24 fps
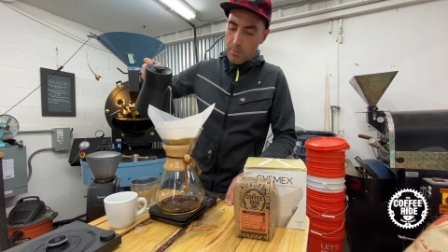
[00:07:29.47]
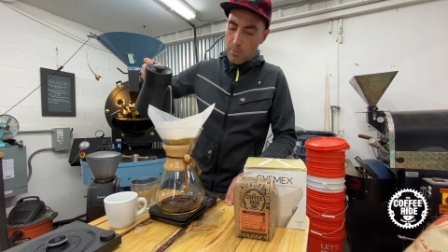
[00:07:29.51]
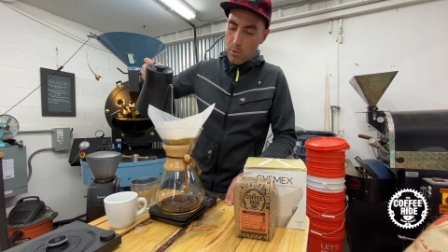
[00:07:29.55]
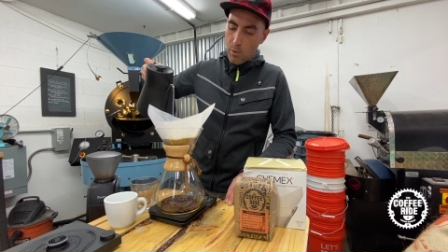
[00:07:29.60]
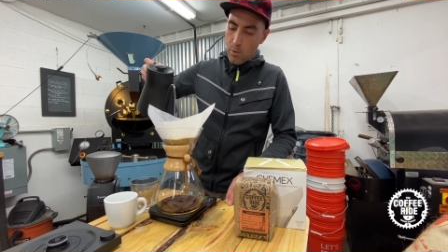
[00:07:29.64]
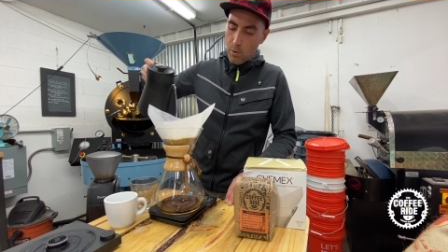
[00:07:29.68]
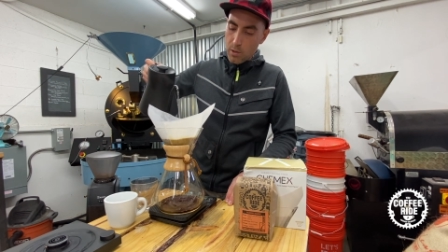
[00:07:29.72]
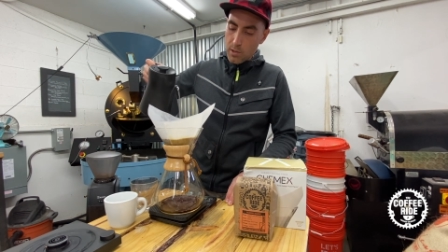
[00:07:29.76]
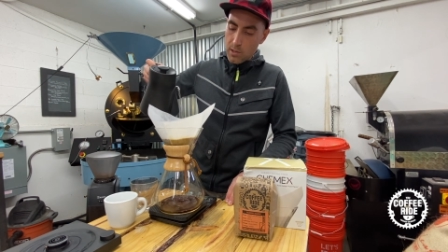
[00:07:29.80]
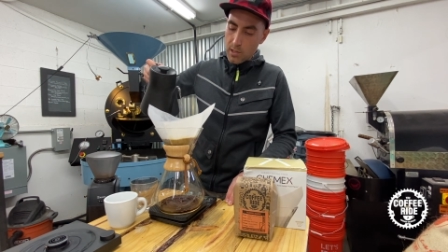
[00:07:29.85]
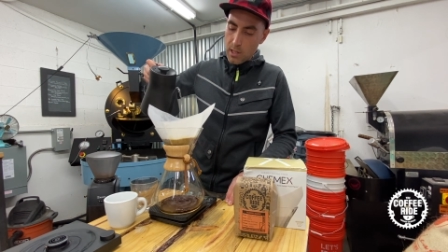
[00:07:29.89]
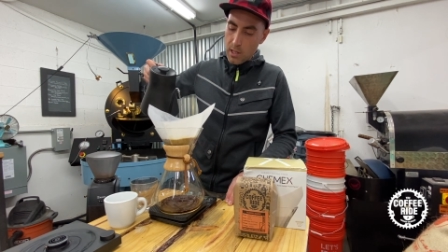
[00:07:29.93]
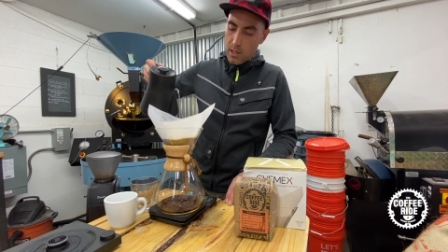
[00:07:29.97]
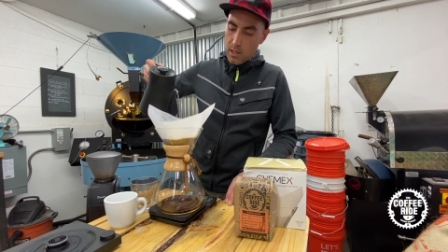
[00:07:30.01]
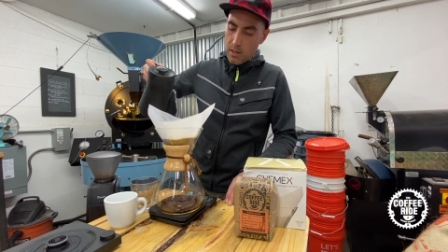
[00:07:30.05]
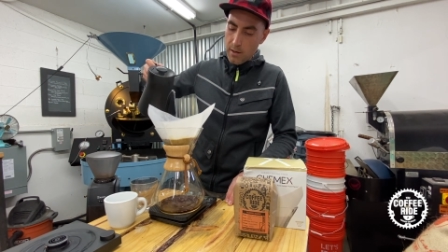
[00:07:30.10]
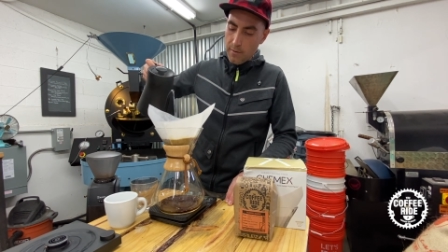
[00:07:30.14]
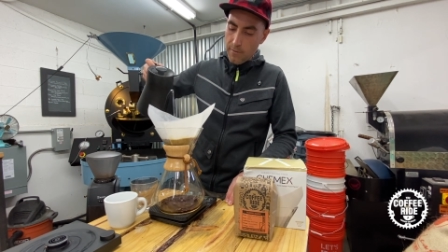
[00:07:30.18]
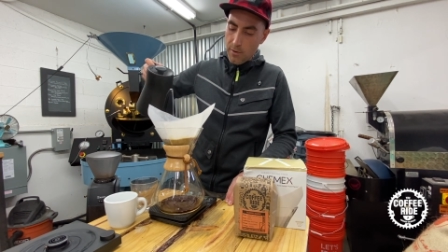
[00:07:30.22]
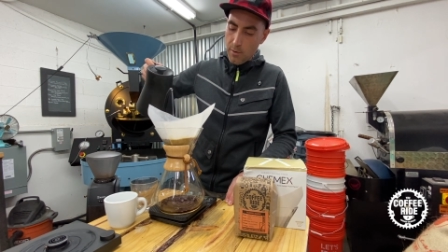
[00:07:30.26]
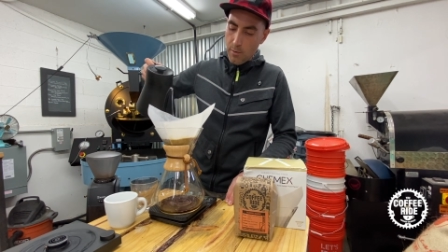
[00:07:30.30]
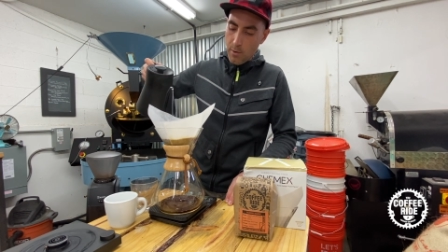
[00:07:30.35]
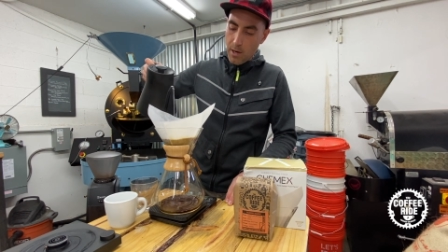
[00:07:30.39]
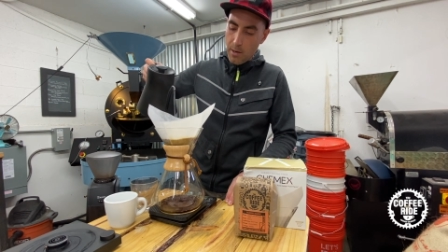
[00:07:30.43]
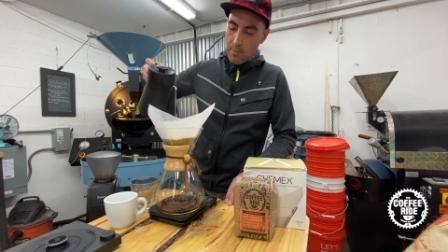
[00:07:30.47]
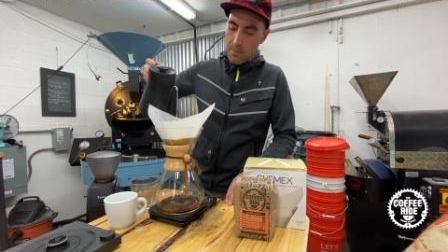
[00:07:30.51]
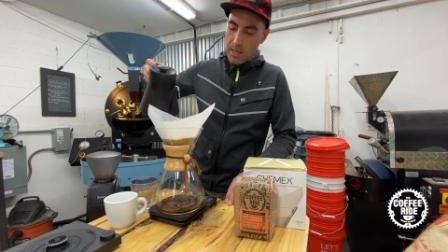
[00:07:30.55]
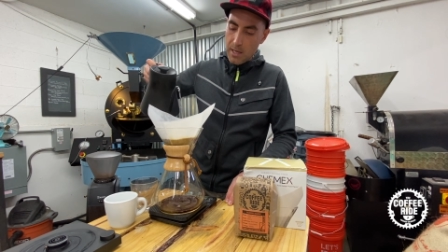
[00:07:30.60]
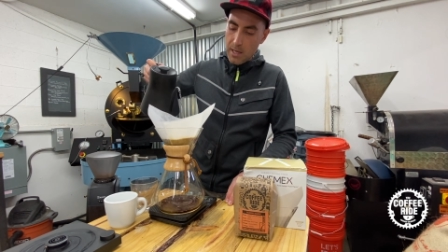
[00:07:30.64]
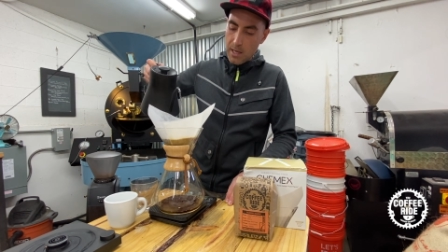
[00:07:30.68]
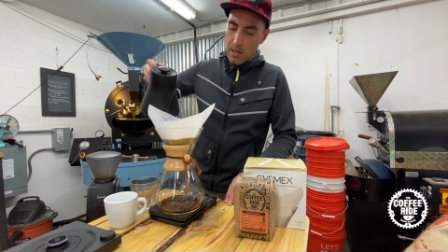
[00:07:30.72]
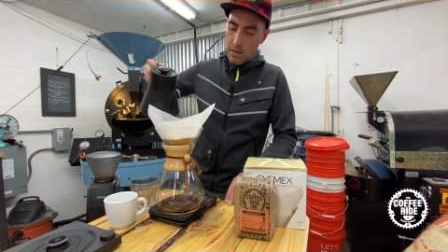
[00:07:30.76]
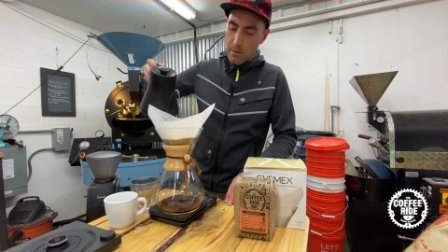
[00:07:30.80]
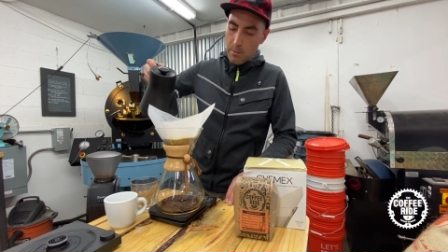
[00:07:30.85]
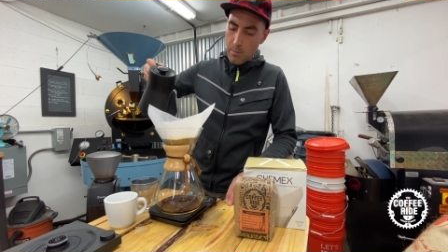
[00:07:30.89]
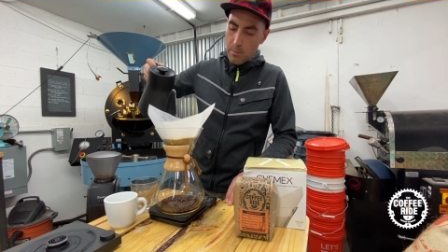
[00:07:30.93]
pours here if you want to
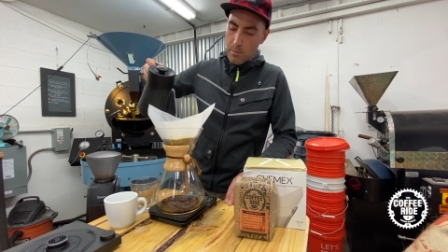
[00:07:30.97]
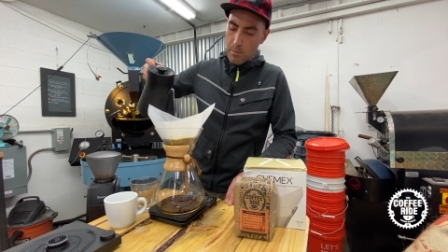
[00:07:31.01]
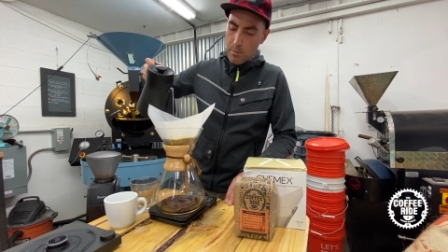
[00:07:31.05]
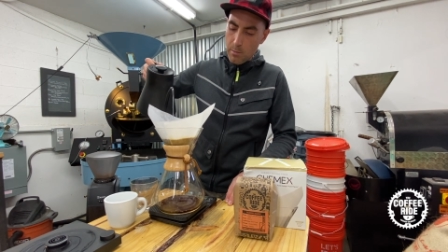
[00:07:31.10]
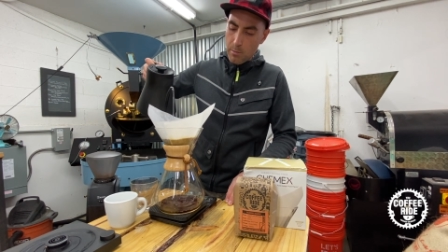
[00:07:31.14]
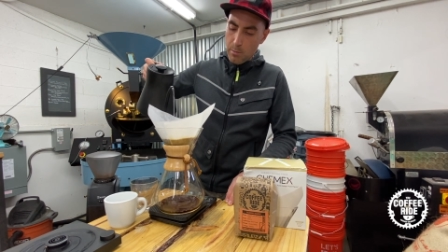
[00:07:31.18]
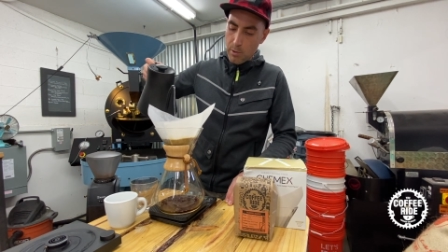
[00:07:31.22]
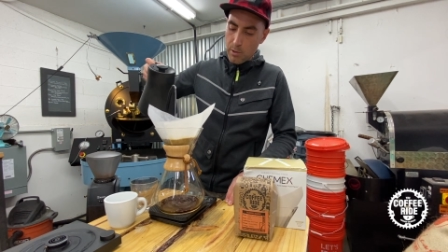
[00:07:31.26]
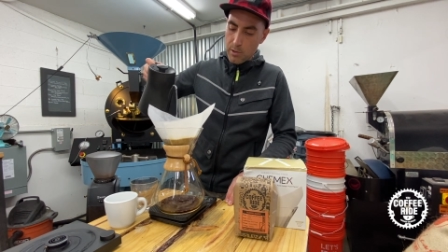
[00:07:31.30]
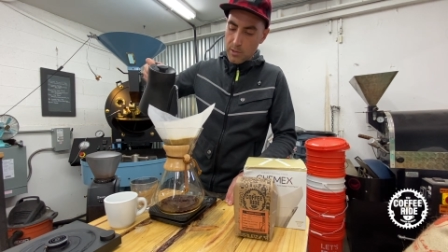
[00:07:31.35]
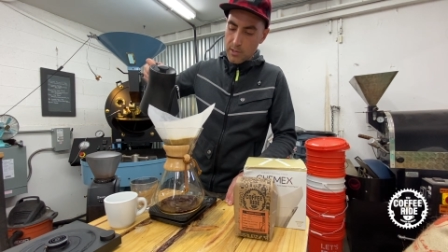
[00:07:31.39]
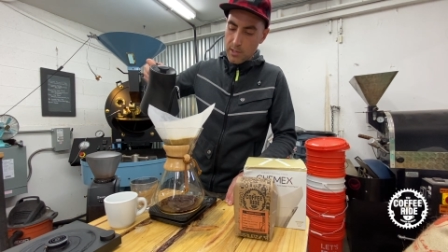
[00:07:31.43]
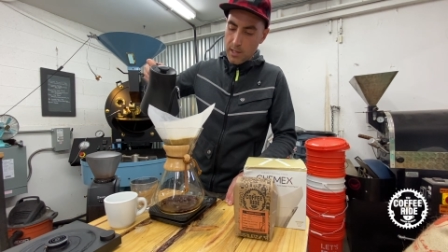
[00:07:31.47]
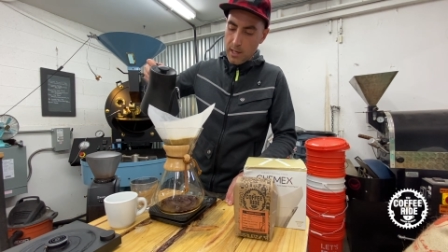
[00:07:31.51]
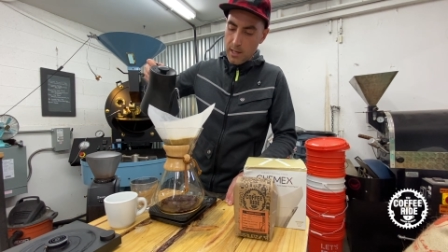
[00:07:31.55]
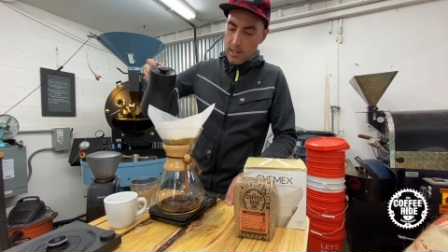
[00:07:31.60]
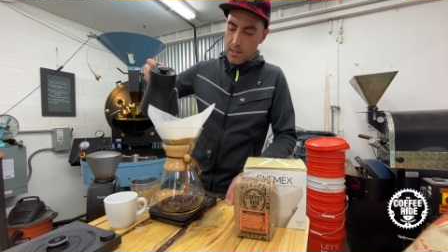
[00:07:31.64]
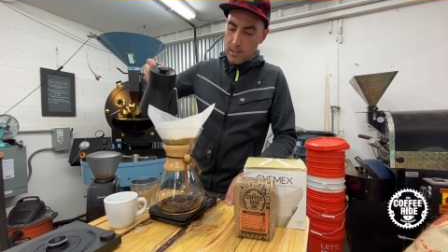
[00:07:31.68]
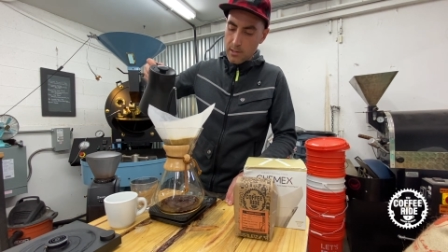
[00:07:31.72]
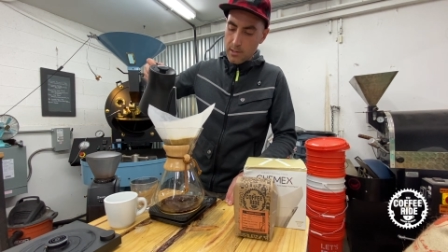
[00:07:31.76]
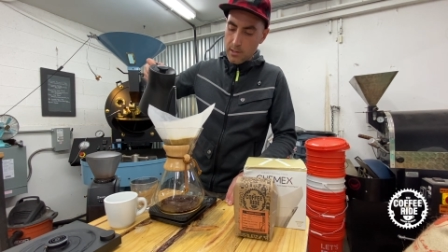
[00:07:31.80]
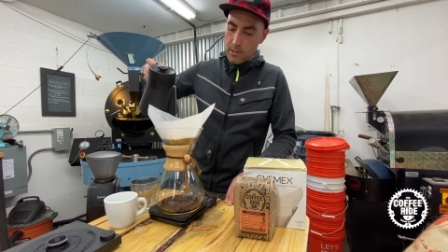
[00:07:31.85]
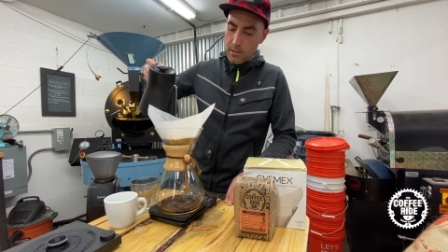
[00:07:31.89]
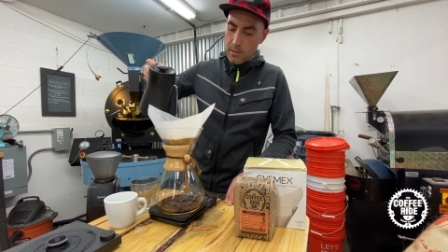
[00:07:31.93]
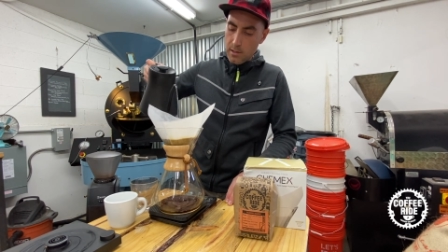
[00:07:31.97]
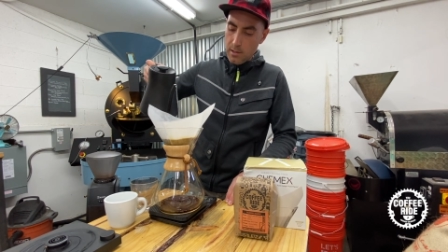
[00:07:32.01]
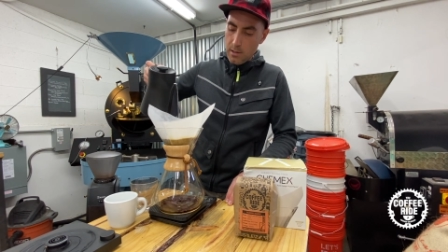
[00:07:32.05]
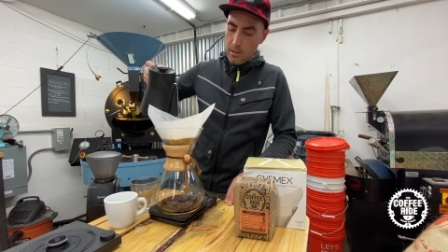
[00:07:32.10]
be precise.